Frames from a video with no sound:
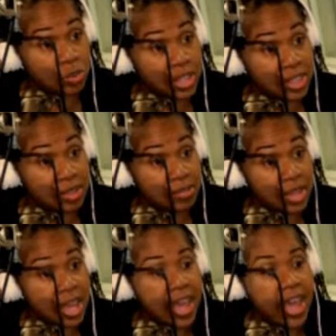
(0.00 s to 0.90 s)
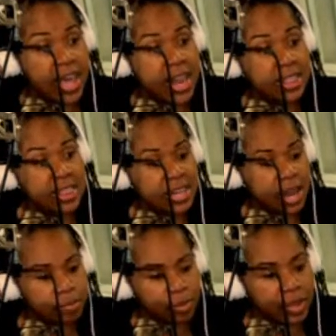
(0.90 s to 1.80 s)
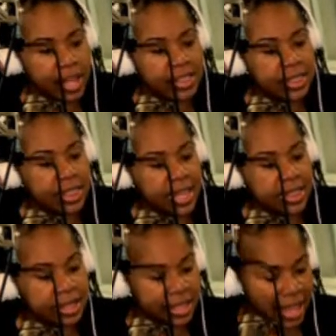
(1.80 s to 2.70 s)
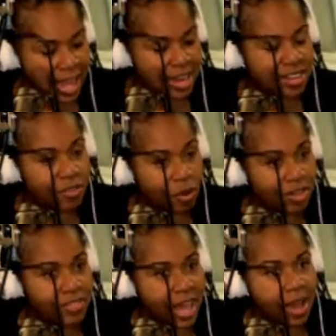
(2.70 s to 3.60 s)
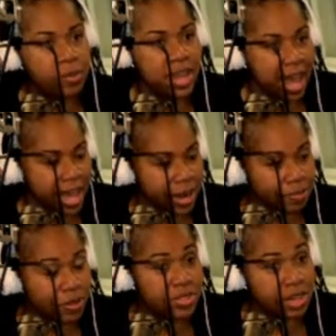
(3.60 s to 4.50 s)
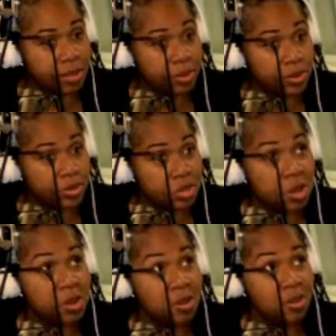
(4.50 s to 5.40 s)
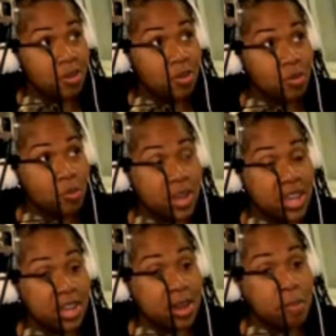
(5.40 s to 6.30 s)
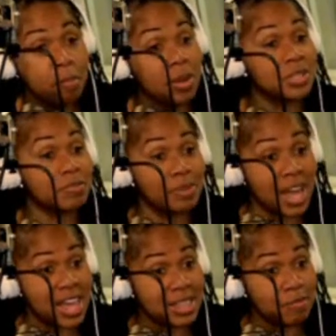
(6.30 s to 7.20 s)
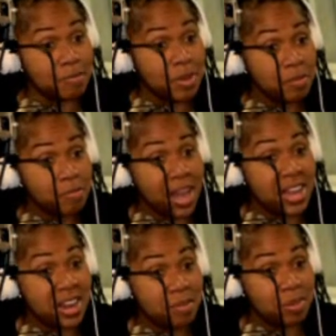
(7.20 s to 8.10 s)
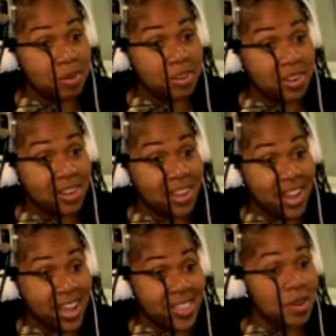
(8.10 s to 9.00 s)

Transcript: with, and at the end of all of that, we add up those numbers, we multiply them by a number, and